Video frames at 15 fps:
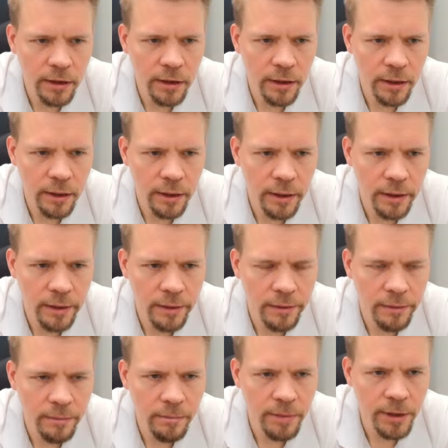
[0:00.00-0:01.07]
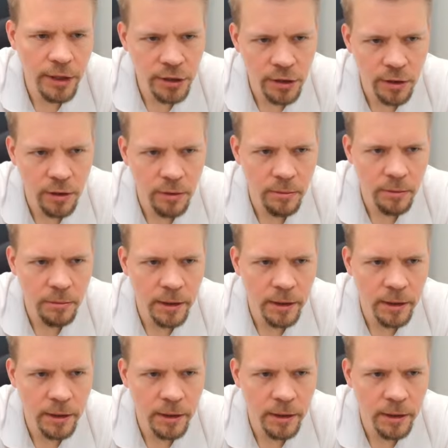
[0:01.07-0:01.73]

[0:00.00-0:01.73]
the bishop,